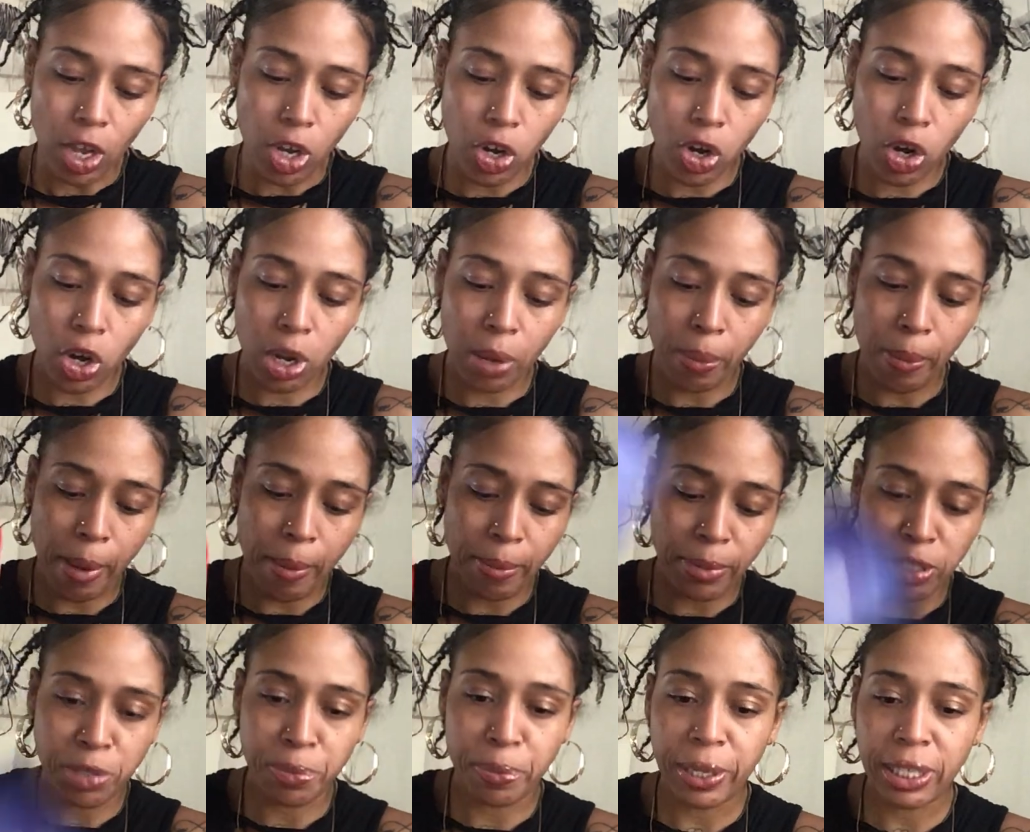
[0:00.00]
Your
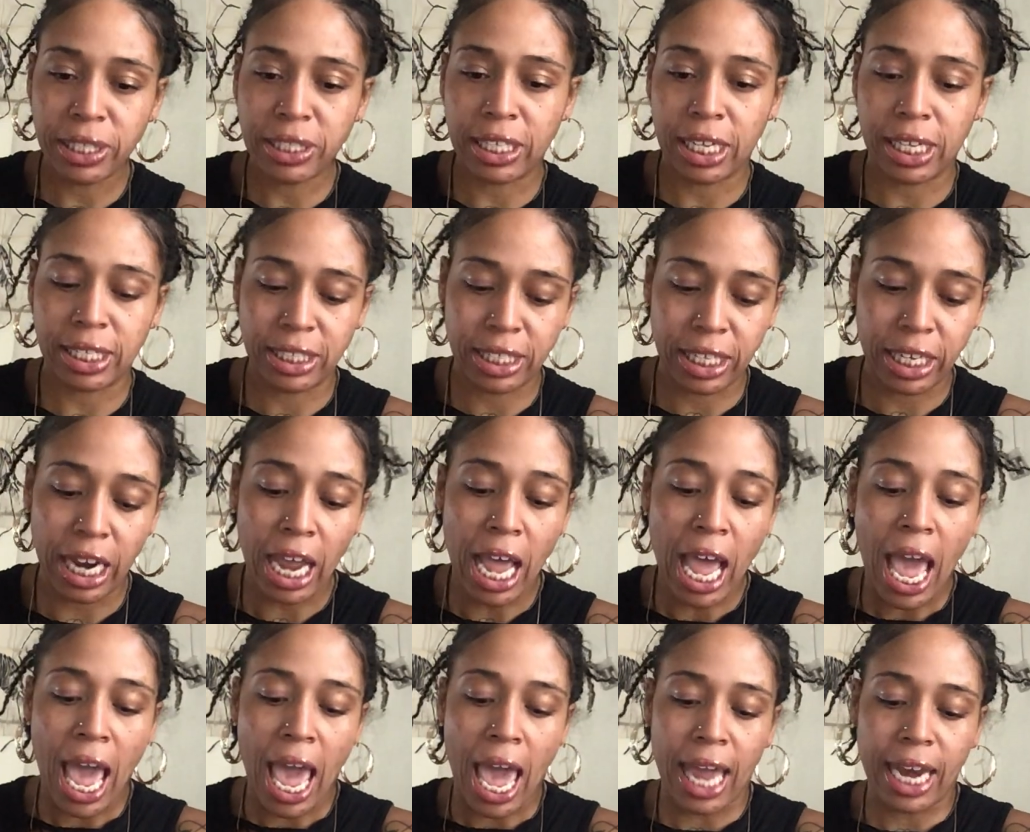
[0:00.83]
commitment's being tested,
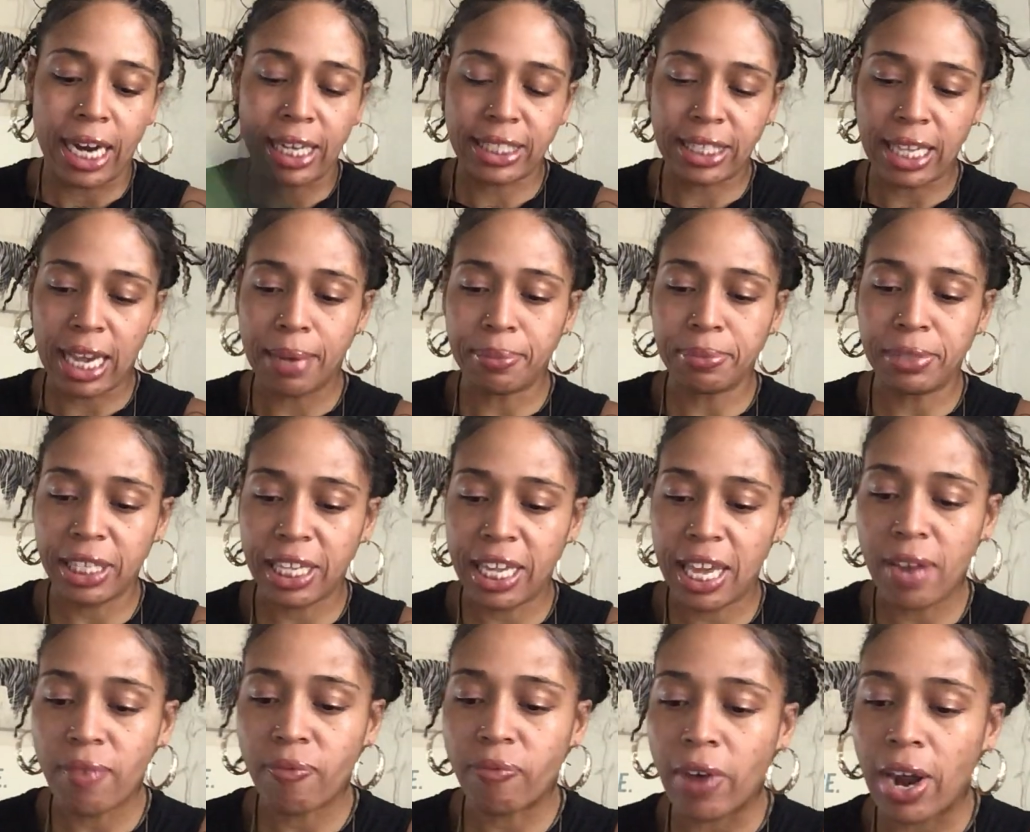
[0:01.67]
and it's time to
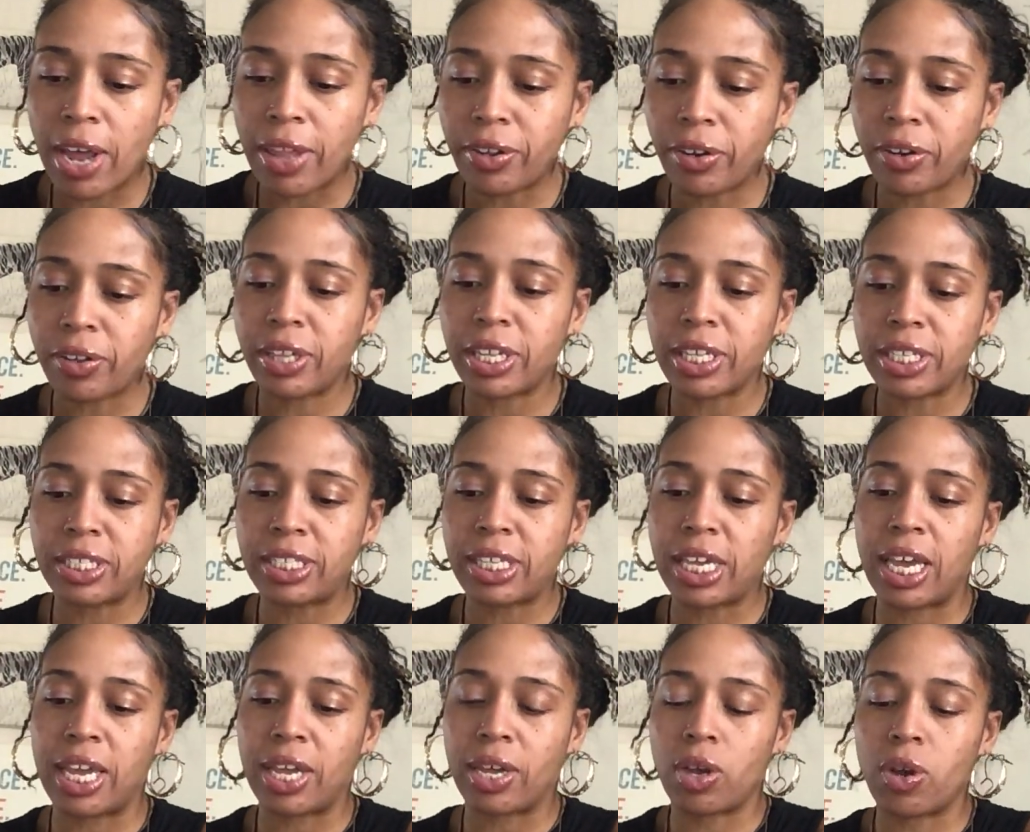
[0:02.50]
give rather than
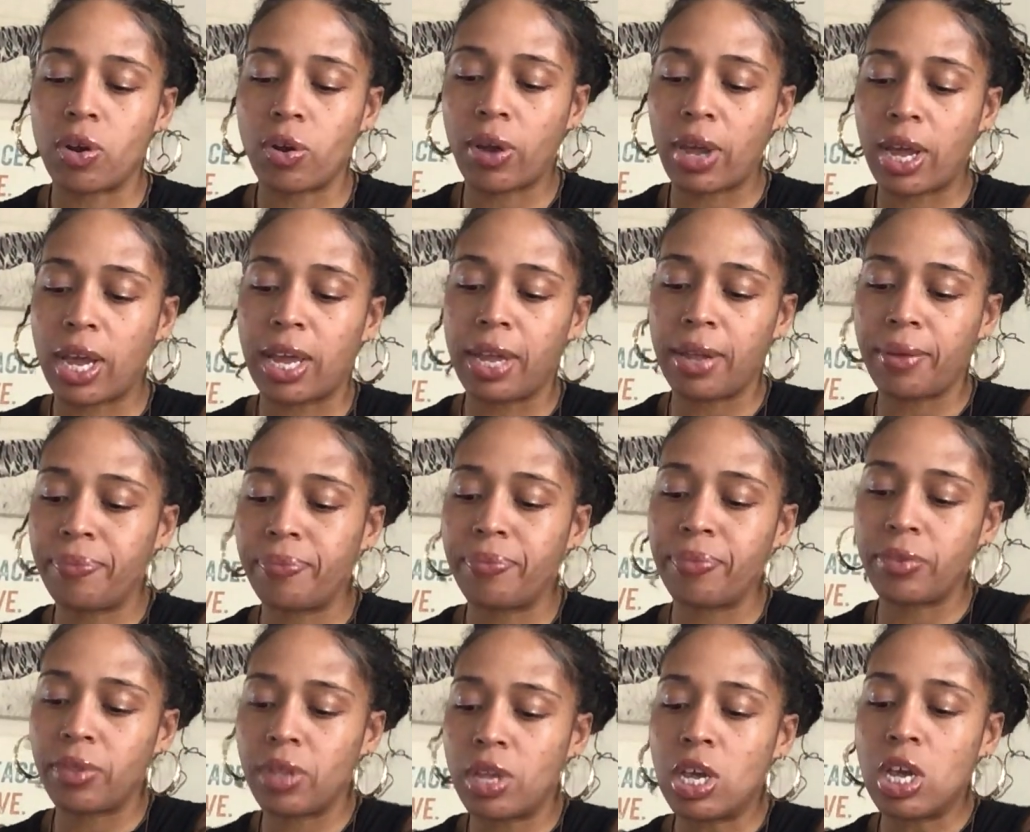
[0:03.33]
take, okay?
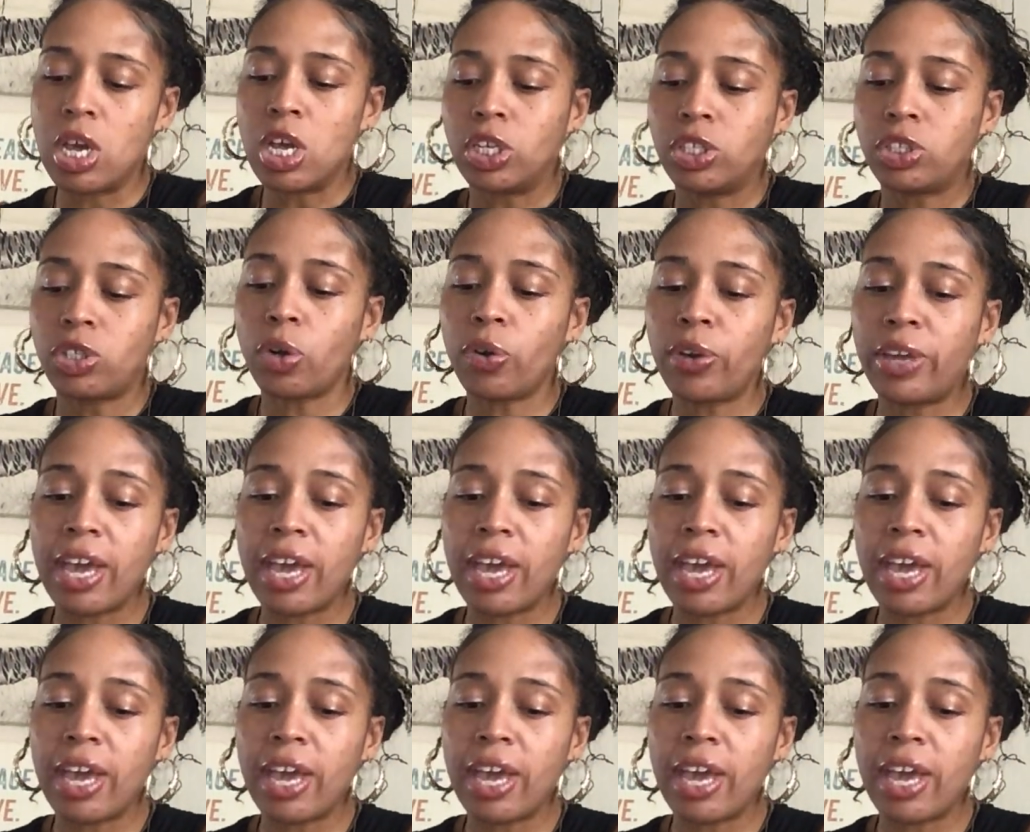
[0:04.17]
So